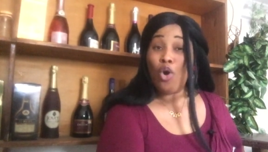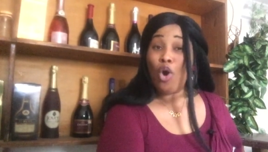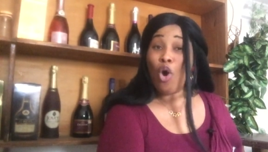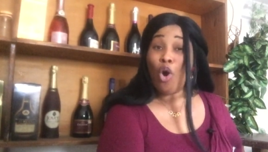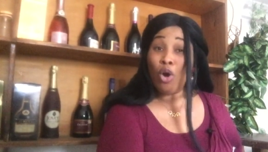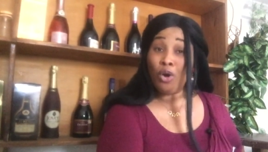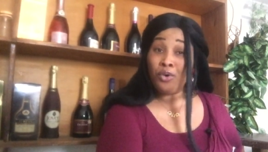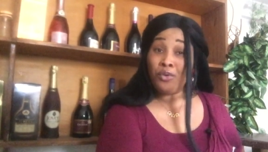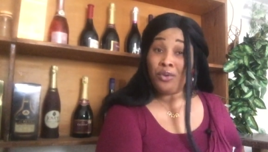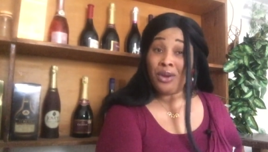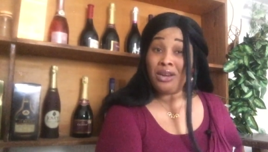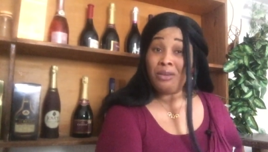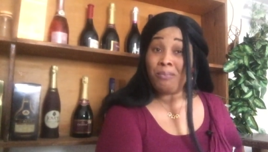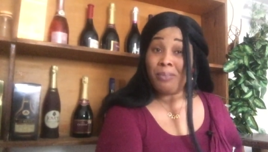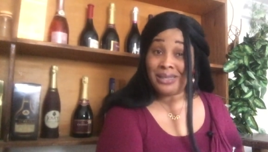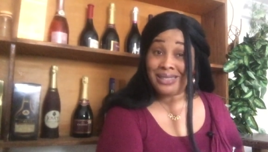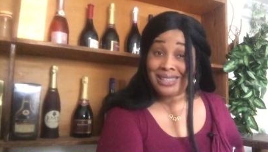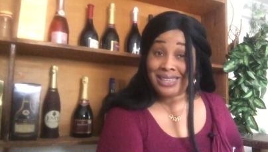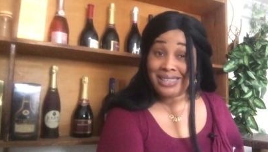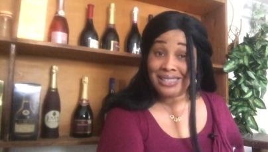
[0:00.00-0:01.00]

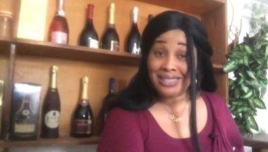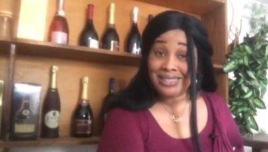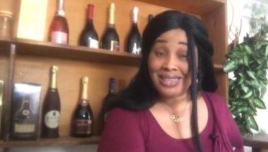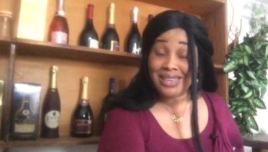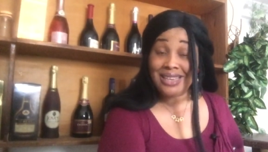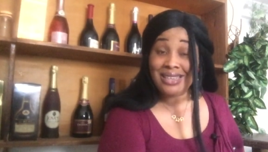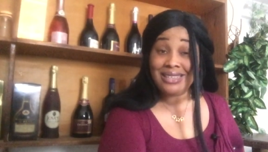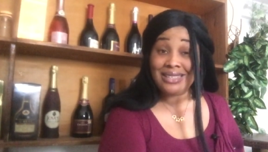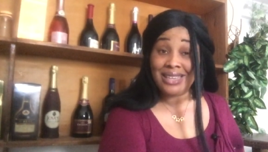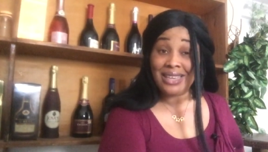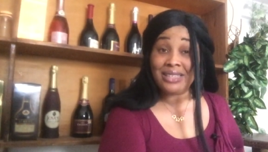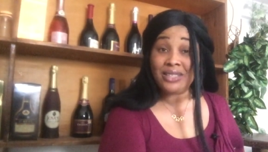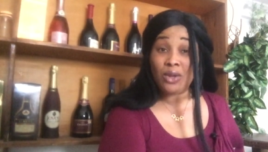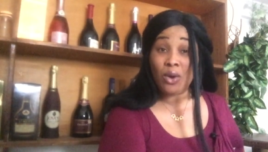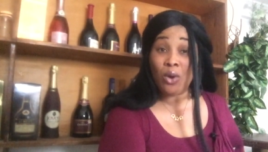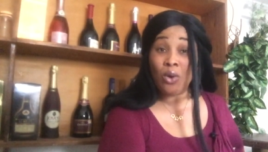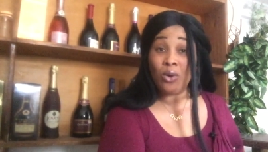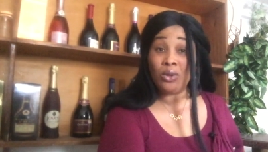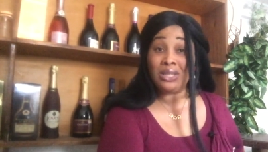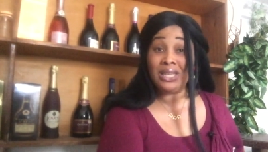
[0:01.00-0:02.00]
100% sex
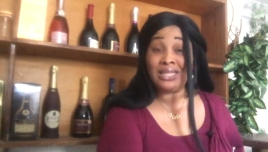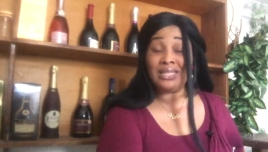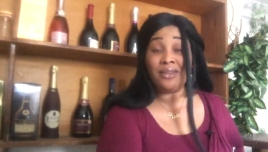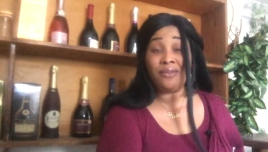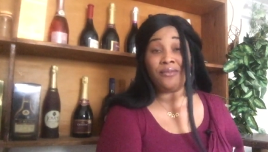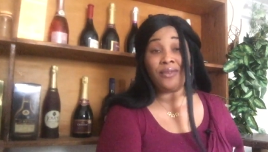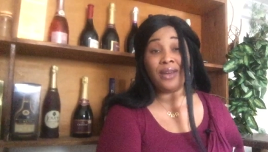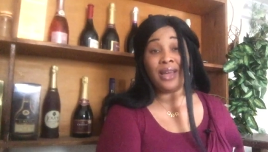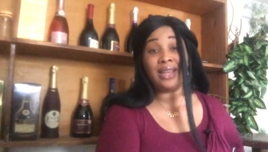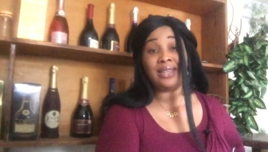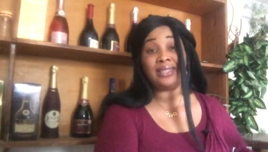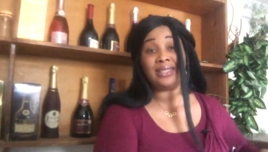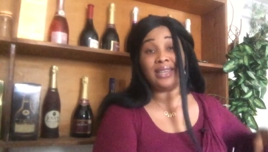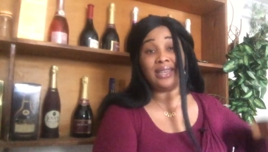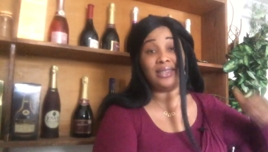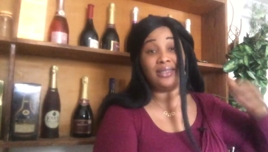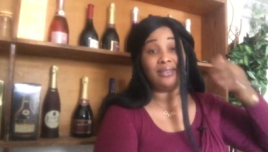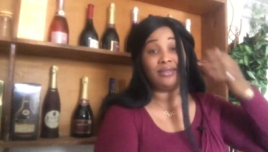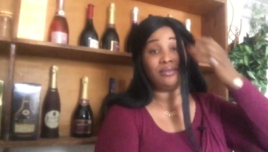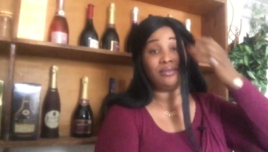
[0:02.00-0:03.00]
urge as a fire sign.